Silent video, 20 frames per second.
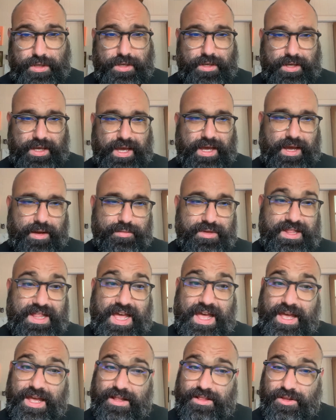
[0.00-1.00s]
Yeah, I mean
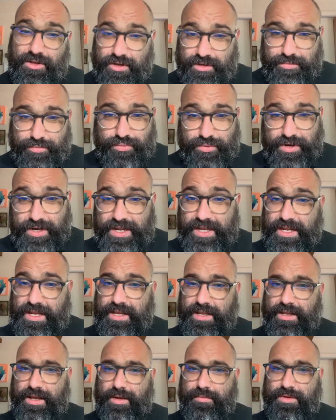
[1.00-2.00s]
that it looked
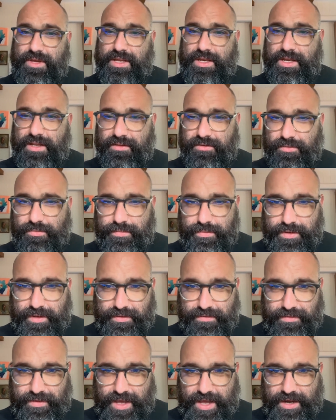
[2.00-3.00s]
pretty. I mean,
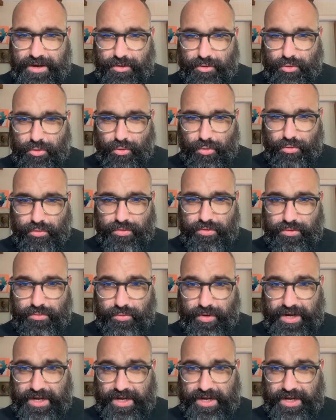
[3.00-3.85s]
it's got a hold right